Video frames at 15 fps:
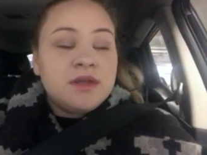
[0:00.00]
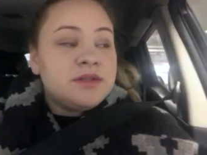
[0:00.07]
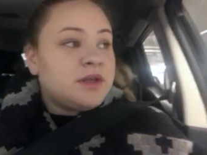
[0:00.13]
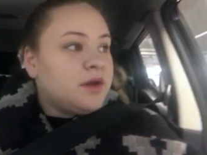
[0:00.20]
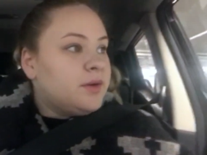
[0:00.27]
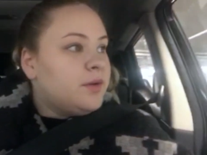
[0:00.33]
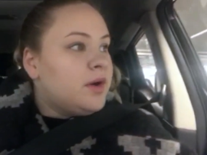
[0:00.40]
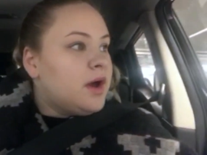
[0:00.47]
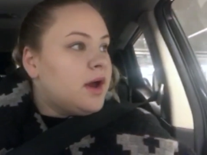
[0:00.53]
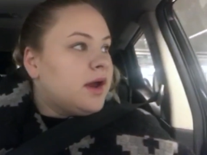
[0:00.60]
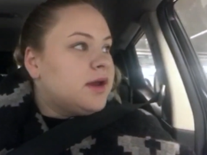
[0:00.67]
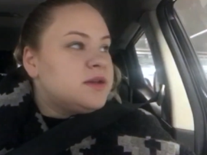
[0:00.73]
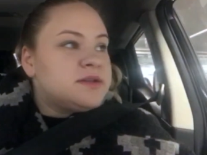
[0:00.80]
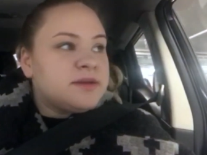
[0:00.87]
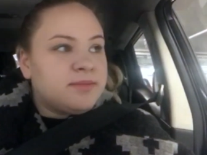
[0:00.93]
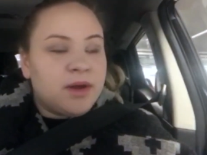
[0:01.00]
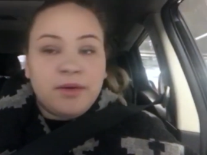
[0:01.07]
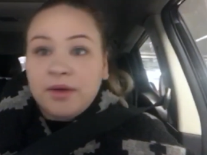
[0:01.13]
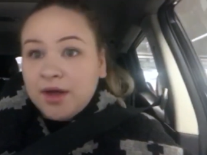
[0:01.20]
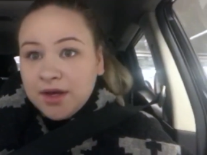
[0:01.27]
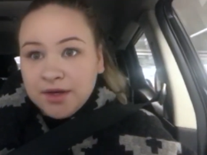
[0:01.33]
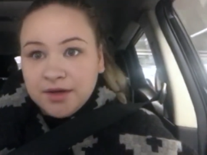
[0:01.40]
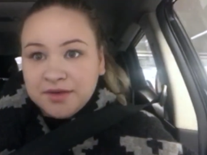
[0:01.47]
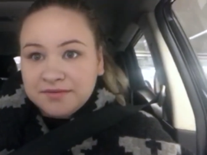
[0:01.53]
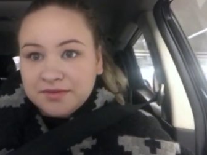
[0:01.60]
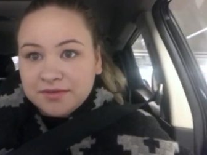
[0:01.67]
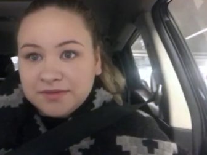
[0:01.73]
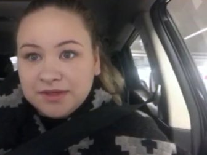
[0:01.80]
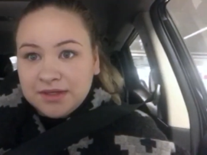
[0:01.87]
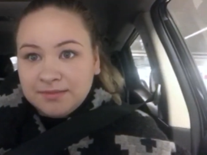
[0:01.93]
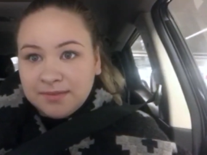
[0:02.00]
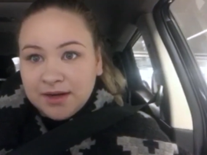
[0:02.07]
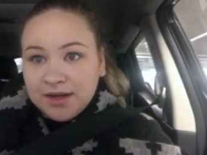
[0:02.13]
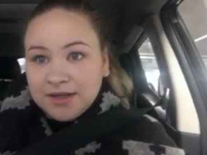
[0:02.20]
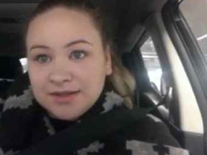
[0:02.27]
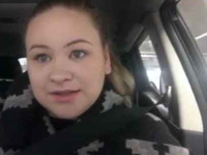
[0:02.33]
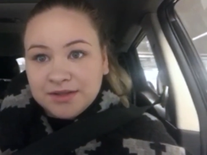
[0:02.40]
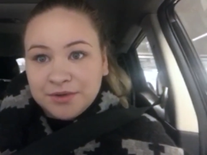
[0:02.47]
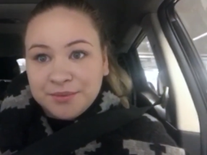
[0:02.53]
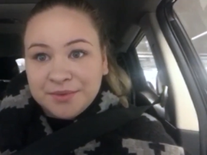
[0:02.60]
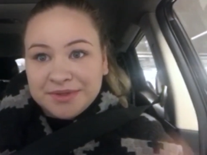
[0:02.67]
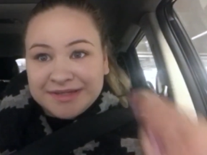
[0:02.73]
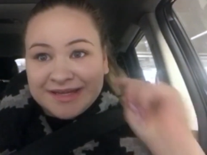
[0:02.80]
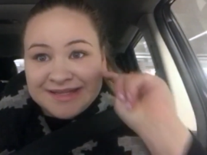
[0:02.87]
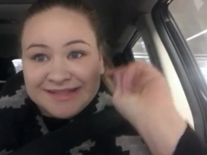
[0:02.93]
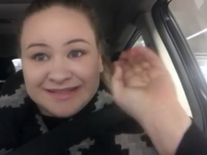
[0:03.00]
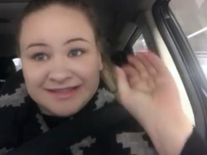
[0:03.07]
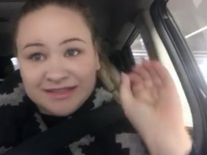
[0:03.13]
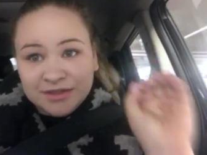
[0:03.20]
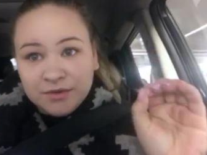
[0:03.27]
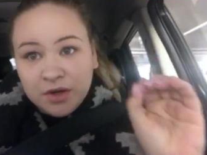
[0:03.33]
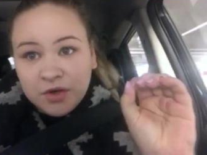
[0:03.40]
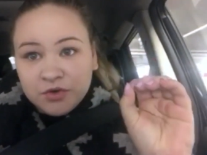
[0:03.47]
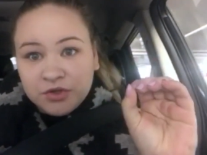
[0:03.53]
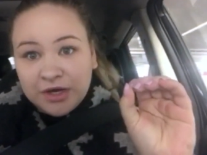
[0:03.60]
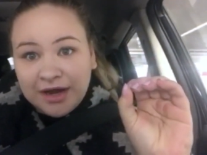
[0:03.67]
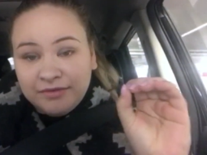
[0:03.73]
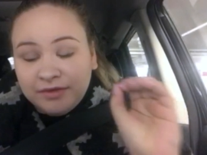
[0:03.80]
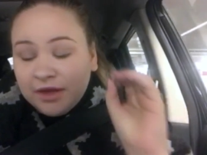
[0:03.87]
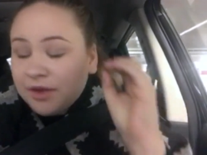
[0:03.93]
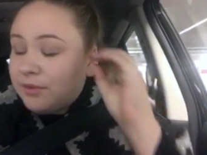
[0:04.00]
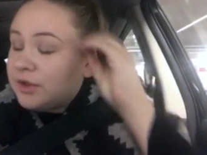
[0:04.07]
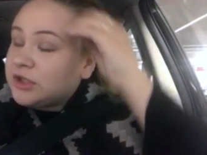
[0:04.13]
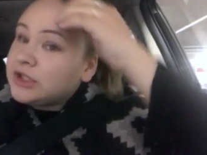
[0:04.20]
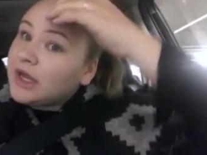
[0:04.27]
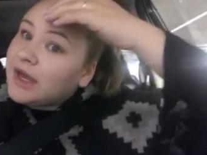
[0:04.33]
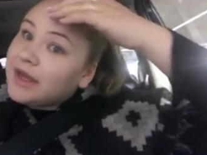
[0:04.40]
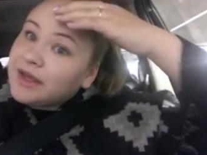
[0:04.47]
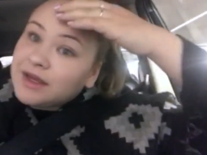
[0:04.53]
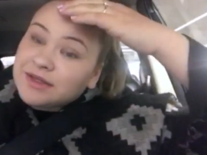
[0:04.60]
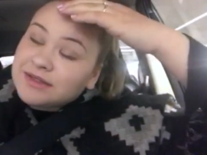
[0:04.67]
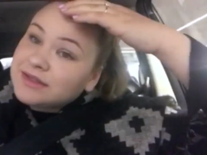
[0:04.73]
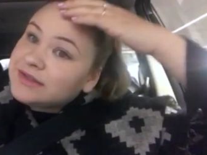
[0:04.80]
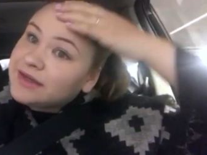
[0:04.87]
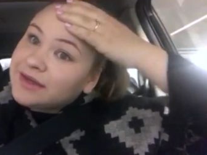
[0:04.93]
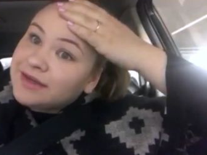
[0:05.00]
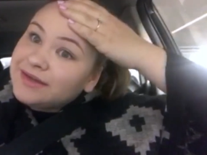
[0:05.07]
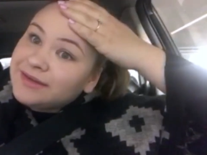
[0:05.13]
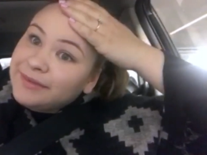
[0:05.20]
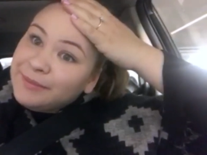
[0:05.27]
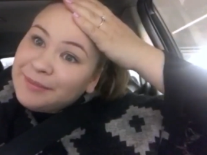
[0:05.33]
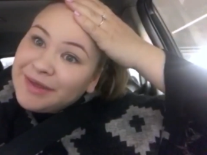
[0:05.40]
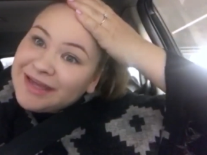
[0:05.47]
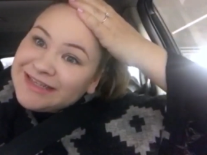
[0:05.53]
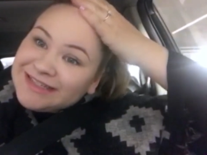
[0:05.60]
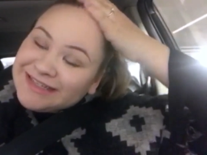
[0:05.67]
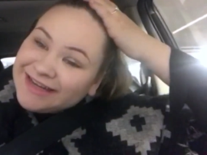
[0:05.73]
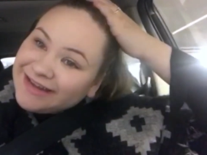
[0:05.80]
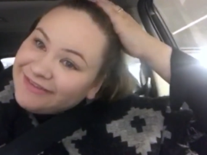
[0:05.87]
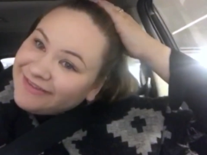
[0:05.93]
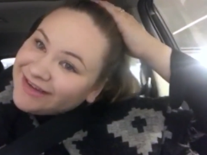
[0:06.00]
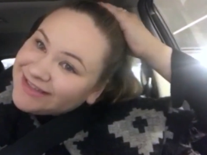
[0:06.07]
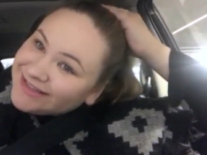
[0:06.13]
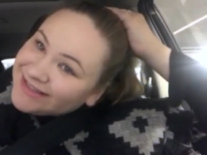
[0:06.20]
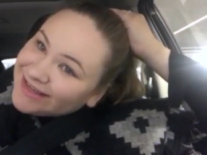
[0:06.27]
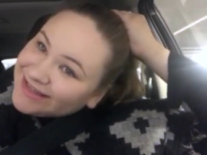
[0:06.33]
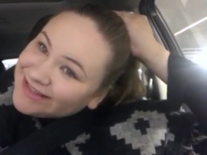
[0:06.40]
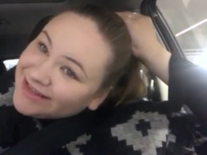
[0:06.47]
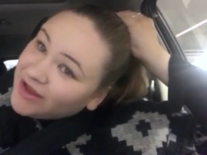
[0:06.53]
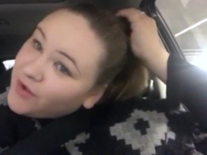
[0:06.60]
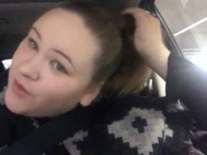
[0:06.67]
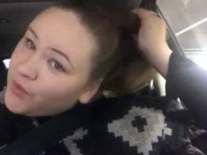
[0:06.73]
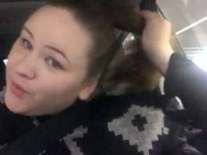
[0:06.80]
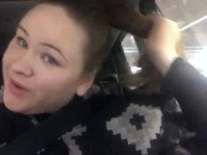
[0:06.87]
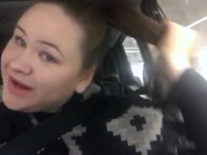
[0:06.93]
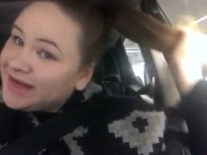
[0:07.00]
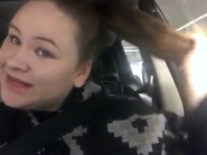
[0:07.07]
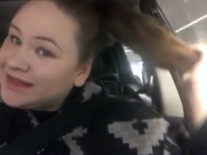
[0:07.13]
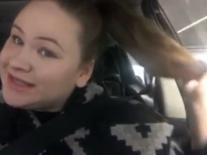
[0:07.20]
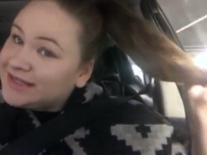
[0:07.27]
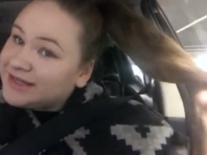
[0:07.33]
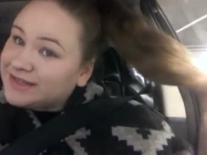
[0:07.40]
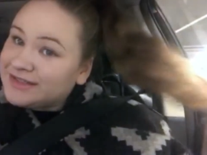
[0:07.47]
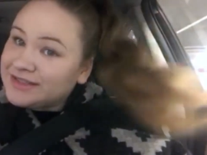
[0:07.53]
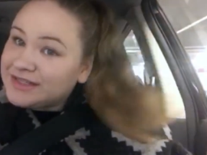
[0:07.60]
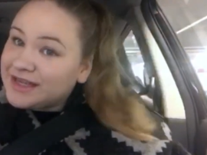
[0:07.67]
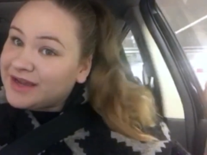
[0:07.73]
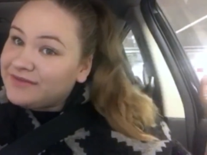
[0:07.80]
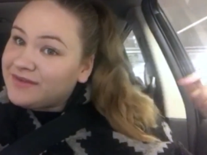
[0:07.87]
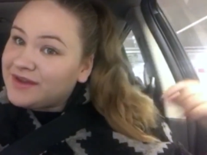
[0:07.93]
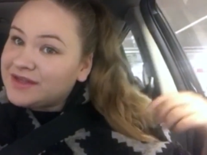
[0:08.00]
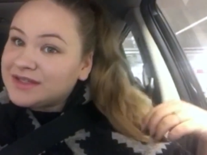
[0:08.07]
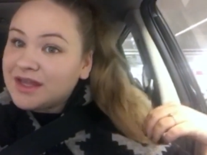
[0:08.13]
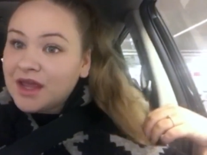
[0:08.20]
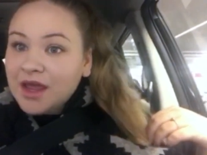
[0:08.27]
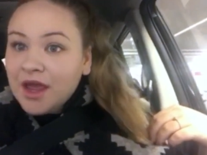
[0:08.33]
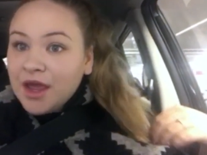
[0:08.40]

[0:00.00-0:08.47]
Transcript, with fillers: so I somehow got here in 15 minutes. There was zero traffic, which I guess is good, but now I just get to go wait in the doctor's office.